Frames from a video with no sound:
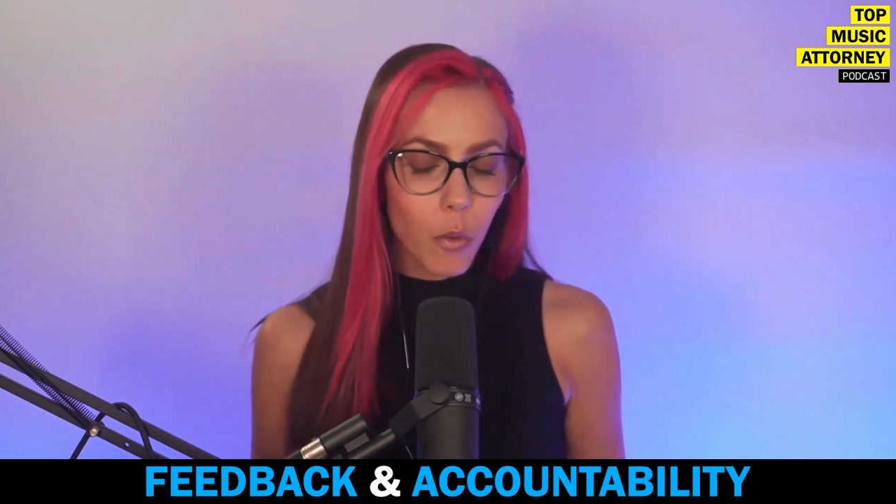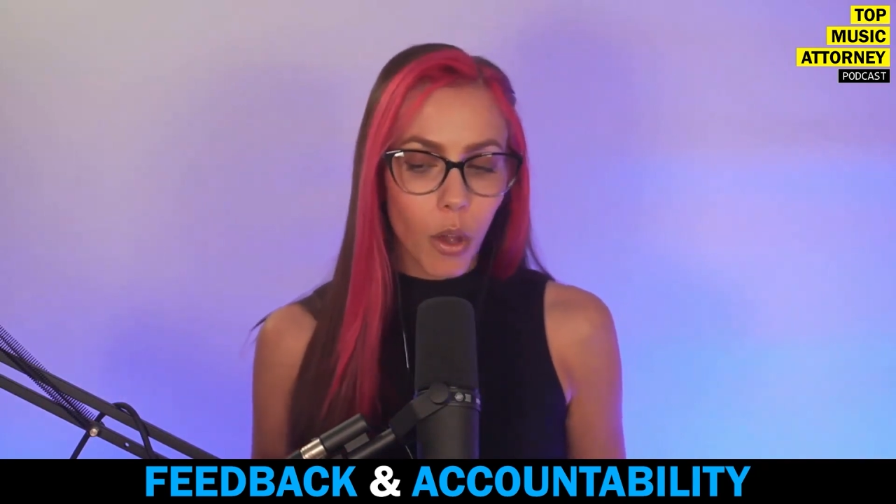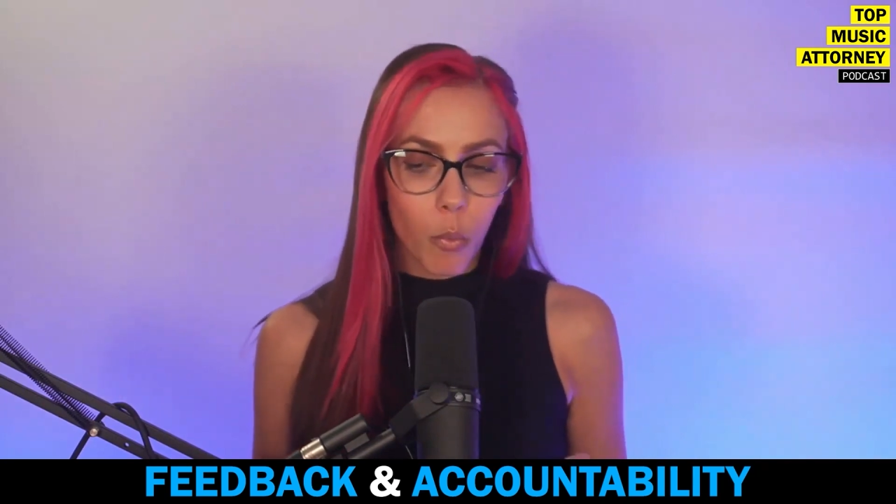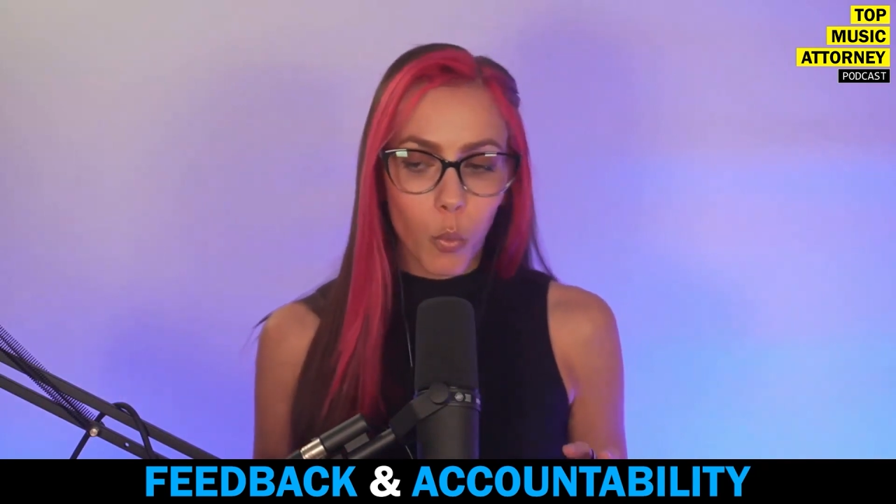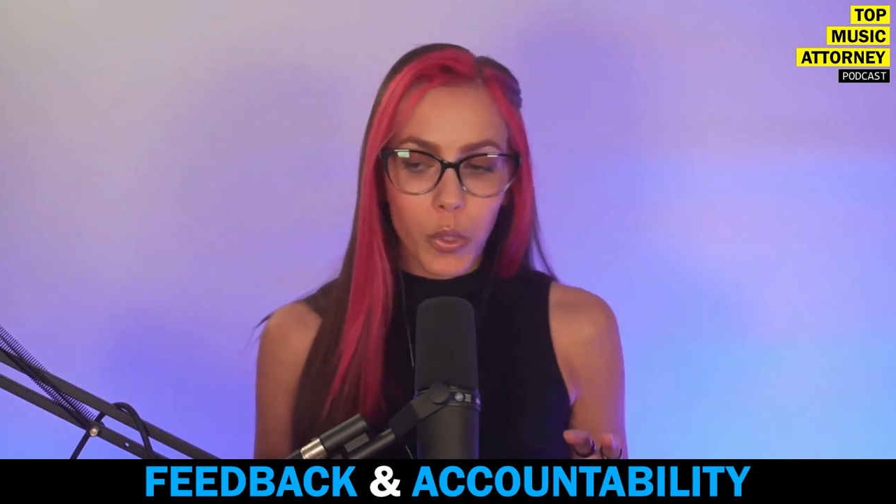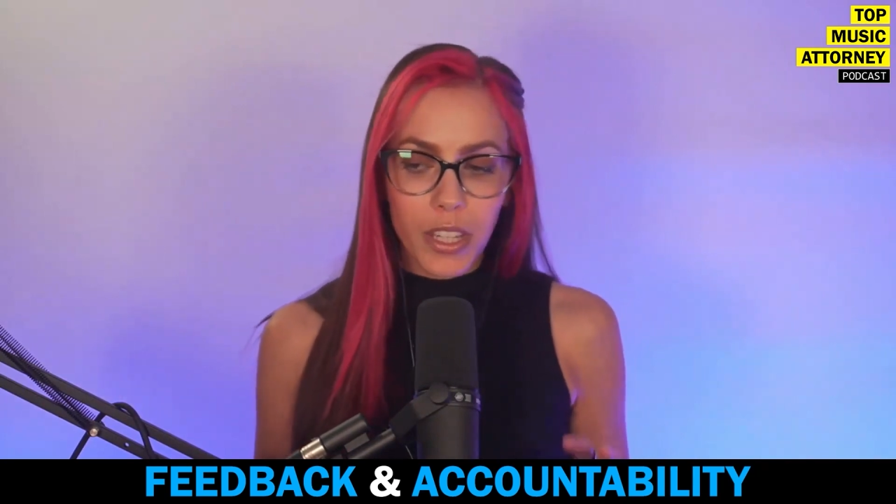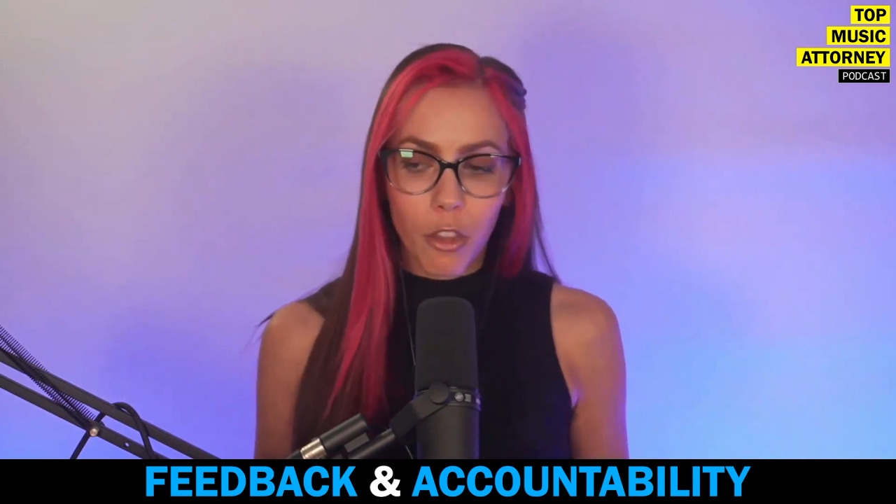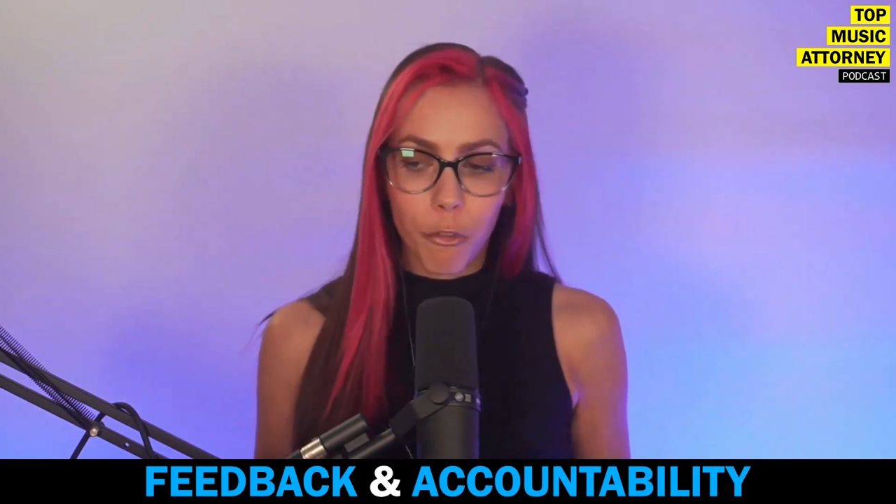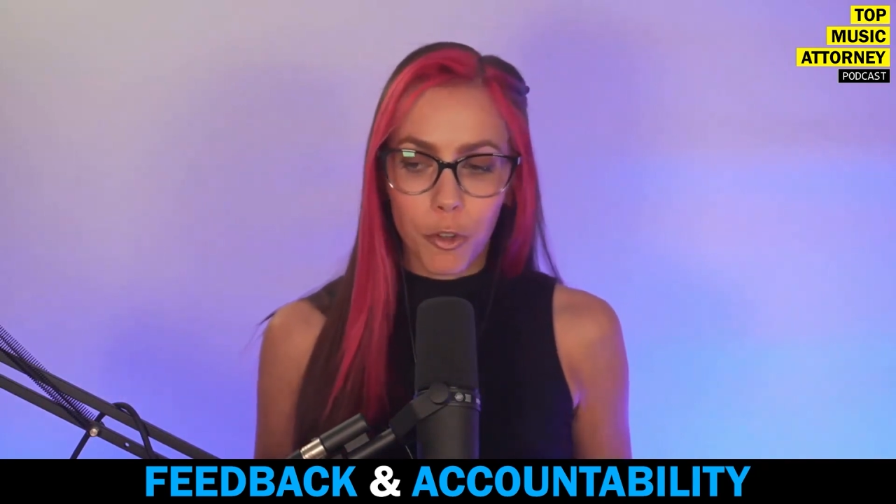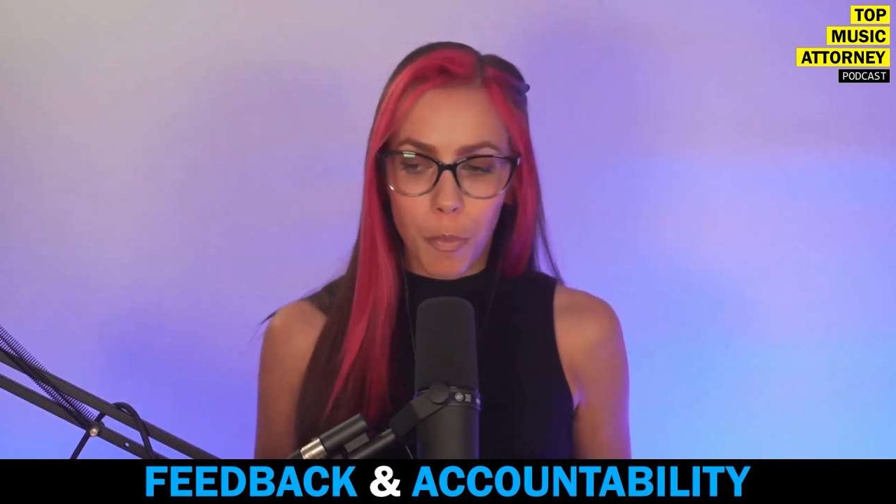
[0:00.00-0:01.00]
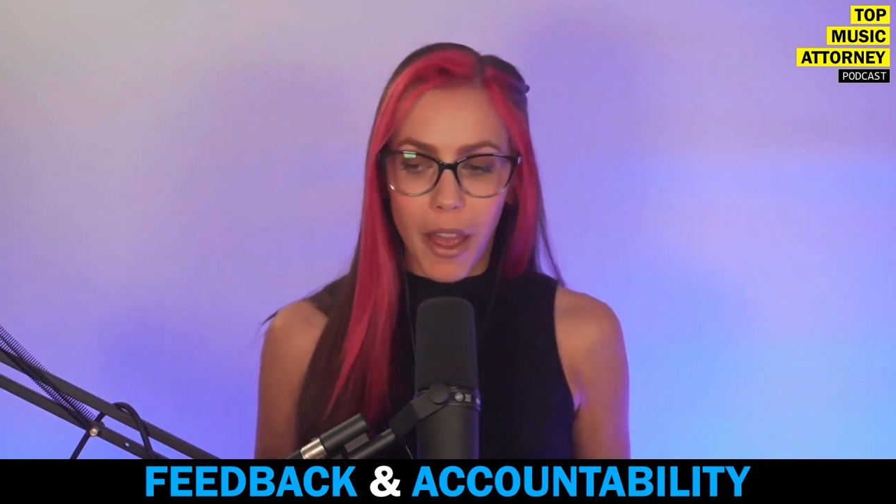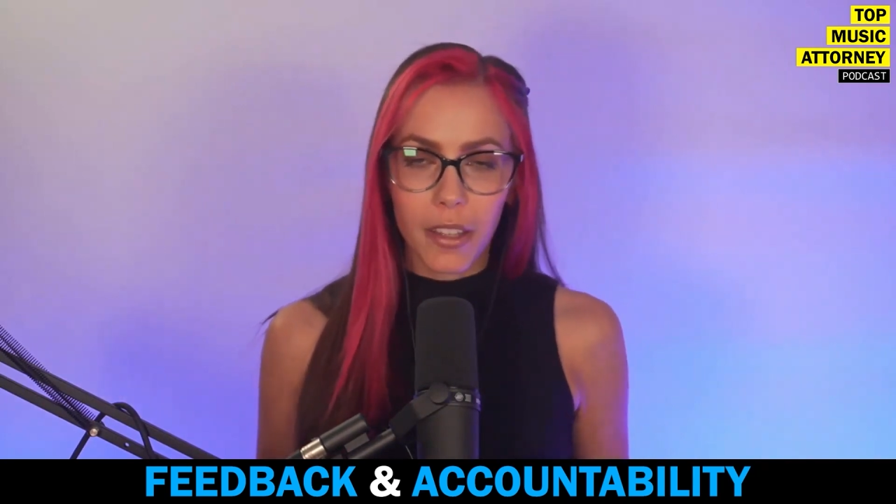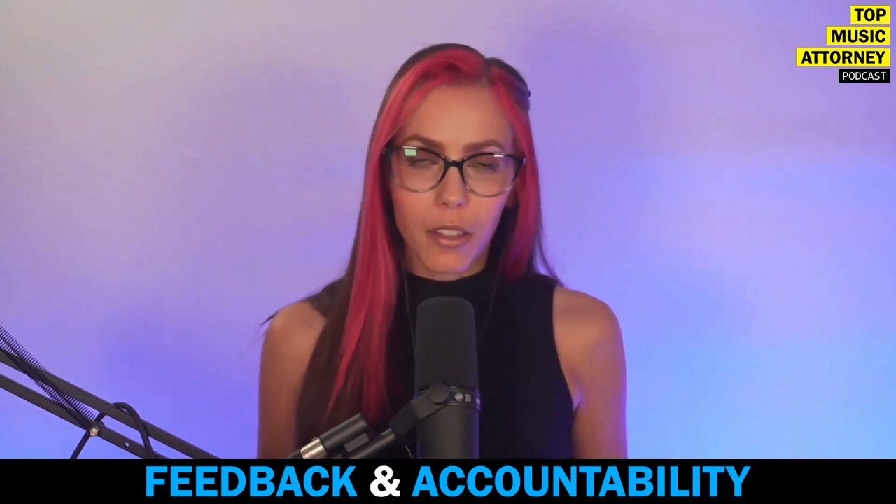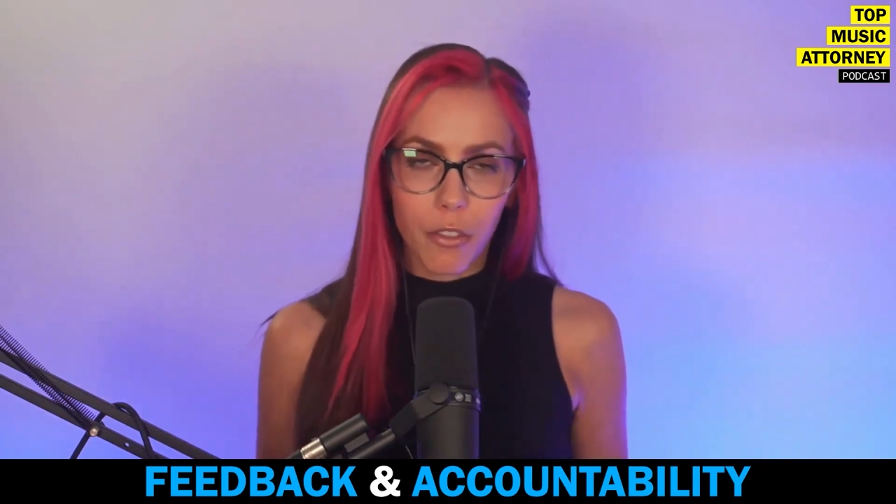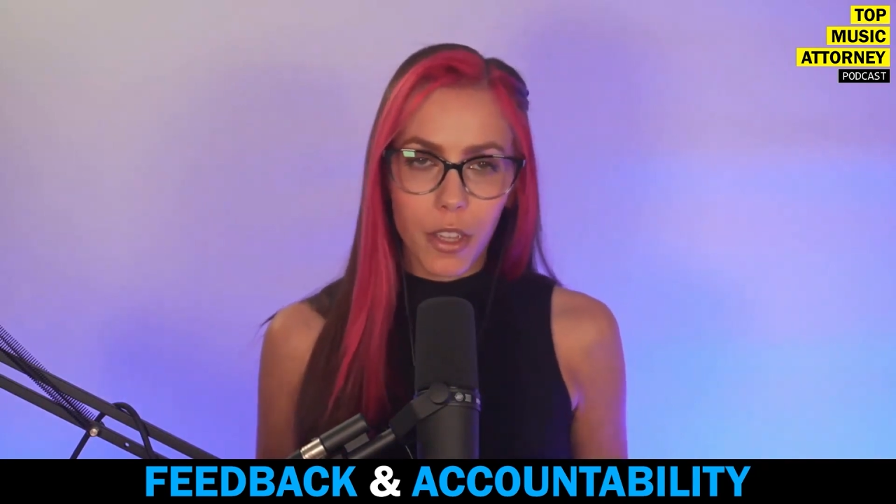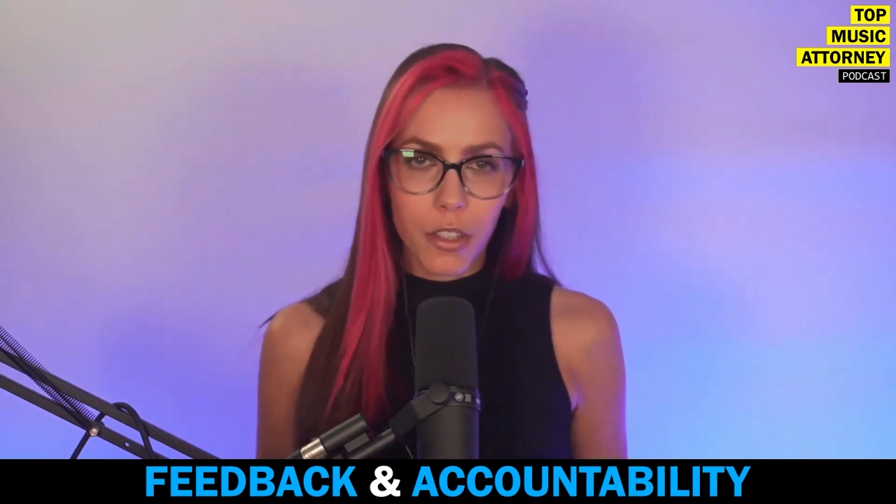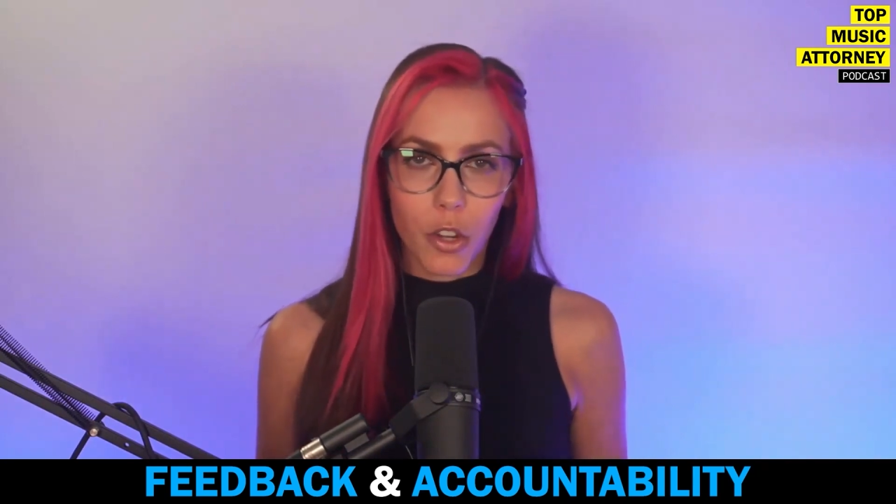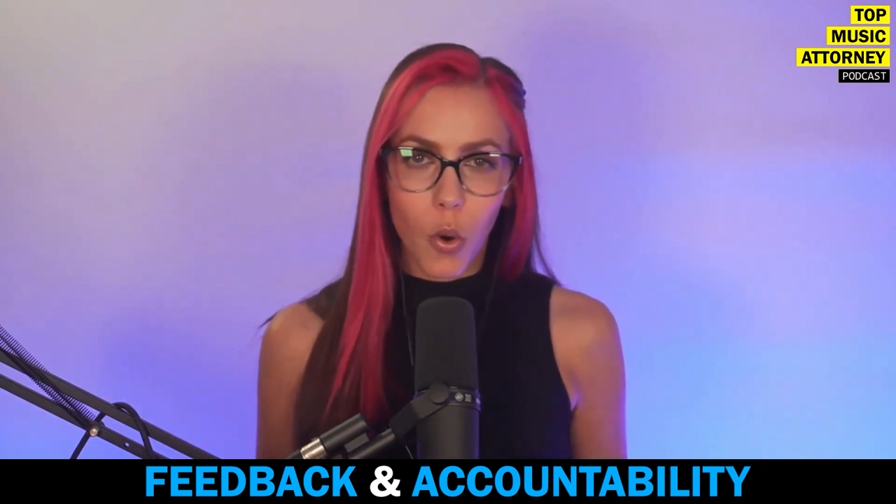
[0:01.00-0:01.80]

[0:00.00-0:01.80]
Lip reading: when we did the first pass of this,